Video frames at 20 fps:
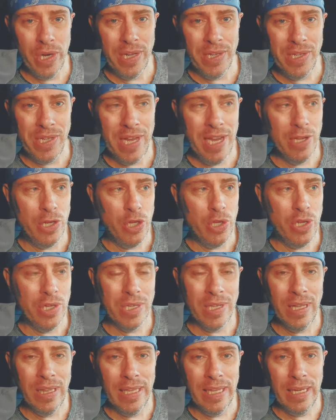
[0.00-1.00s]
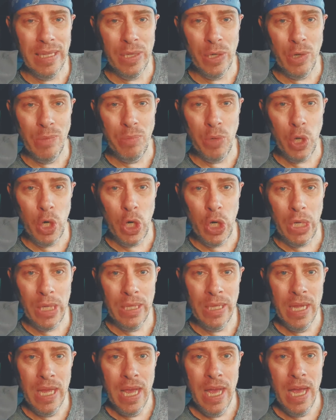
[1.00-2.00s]
As you can see, it's just a little
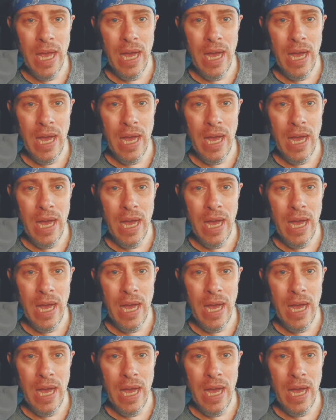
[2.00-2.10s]
bowl.